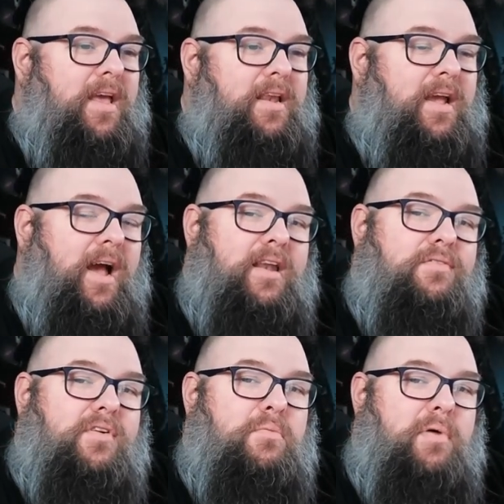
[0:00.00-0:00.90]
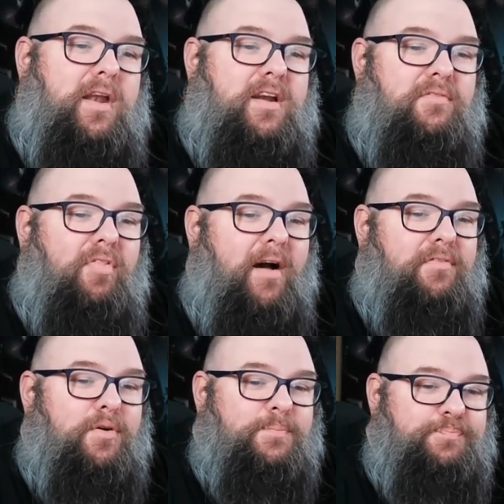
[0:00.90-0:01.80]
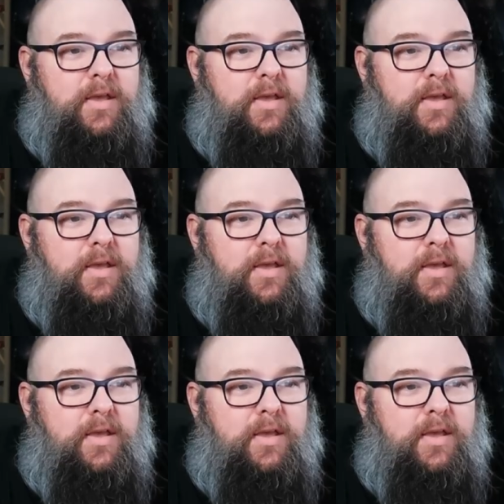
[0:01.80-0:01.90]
any kind of competitive level.